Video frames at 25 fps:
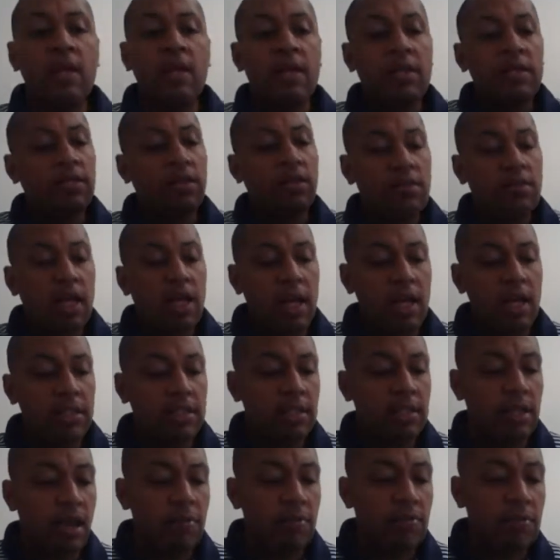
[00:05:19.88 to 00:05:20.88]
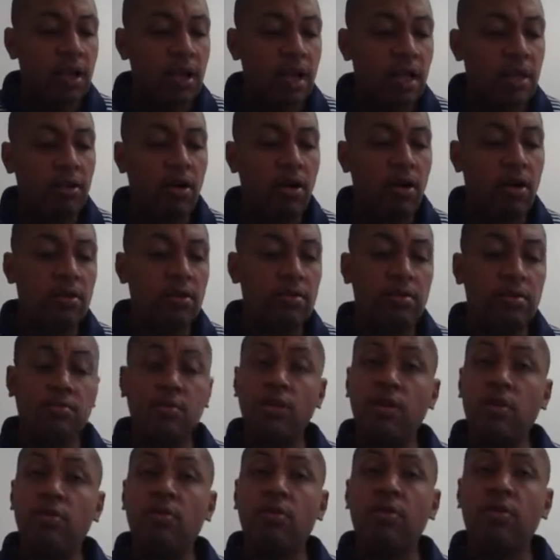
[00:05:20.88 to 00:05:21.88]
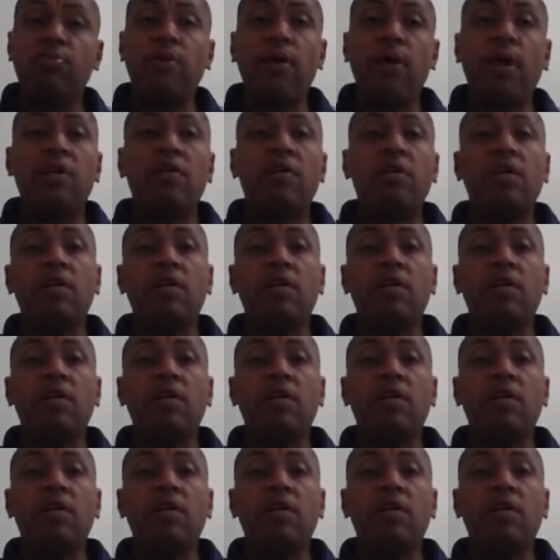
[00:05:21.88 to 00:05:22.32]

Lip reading: So that's awesome. So it's better